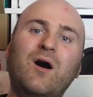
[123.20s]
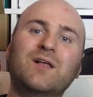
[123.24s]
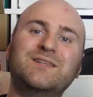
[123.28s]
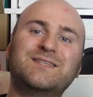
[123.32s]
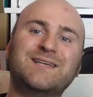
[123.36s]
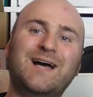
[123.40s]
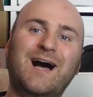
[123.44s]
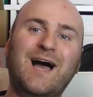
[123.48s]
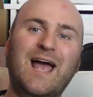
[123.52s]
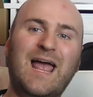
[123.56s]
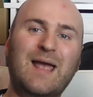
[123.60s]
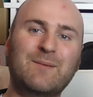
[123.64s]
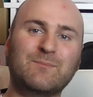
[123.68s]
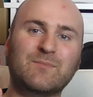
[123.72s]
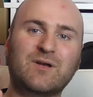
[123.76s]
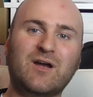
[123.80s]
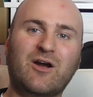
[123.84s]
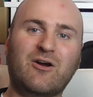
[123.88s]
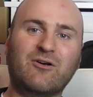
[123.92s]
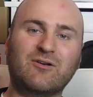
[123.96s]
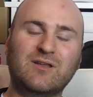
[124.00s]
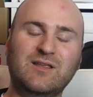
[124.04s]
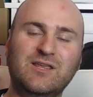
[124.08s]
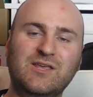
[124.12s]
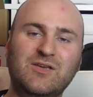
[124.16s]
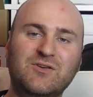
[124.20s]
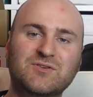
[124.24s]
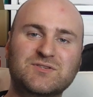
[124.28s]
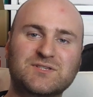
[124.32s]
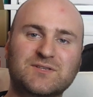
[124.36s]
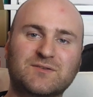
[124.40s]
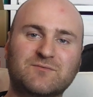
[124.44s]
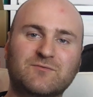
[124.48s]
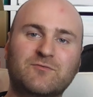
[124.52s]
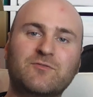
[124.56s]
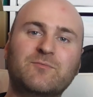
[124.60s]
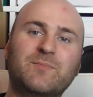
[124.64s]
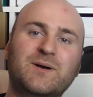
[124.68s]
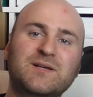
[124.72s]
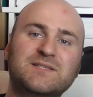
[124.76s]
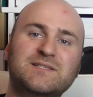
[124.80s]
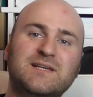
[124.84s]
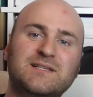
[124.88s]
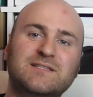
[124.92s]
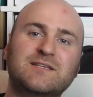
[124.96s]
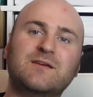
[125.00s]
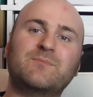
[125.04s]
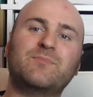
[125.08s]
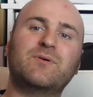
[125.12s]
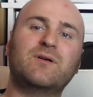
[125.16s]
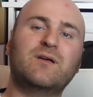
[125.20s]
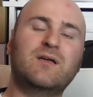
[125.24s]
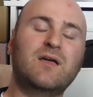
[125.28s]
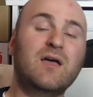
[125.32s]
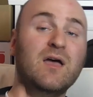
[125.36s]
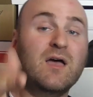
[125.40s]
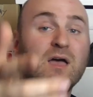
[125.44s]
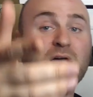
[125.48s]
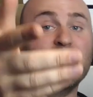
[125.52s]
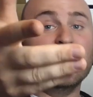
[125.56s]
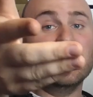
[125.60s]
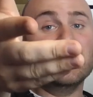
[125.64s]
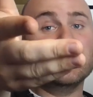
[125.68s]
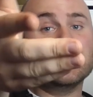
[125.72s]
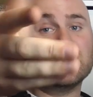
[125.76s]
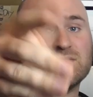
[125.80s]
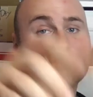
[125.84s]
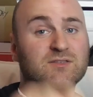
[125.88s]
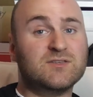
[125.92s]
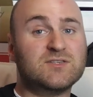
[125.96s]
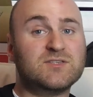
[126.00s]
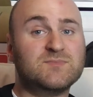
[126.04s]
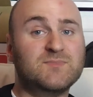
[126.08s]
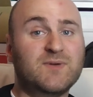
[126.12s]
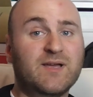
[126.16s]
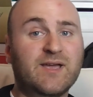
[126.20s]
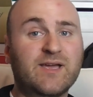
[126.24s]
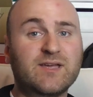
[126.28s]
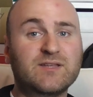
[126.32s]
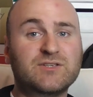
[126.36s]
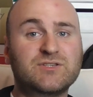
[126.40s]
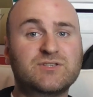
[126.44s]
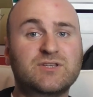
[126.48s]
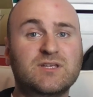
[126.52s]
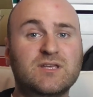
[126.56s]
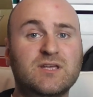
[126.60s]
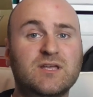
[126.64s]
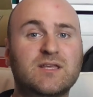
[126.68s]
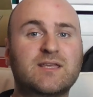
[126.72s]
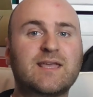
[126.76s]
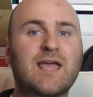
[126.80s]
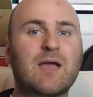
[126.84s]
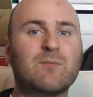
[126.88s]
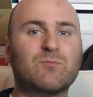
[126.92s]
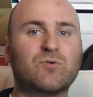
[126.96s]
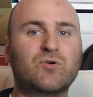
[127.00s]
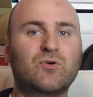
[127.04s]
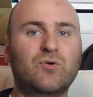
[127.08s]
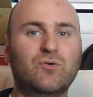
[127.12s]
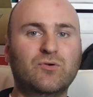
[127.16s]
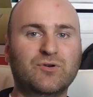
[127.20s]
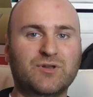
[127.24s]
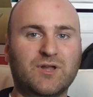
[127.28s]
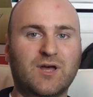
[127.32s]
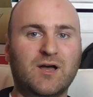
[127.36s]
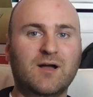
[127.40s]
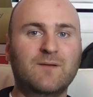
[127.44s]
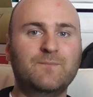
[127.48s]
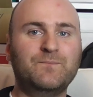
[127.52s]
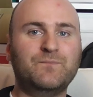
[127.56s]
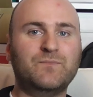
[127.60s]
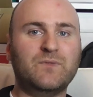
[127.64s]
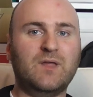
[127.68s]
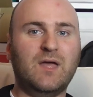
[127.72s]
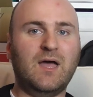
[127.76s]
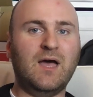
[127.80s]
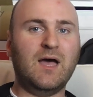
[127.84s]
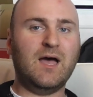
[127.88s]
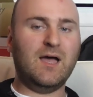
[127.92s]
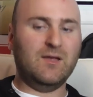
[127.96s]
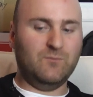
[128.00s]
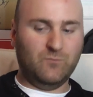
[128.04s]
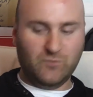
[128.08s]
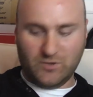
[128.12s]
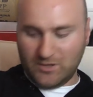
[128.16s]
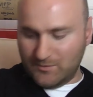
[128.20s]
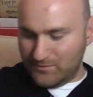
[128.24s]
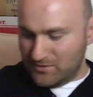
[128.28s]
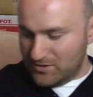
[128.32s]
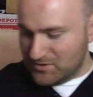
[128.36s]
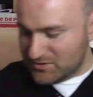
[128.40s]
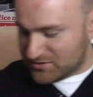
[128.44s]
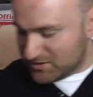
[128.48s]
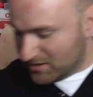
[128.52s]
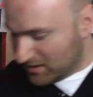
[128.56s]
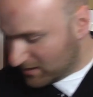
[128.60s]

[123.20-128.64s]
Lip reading: I am currently using for my setup. So this is my HD camcorder, and what I'm using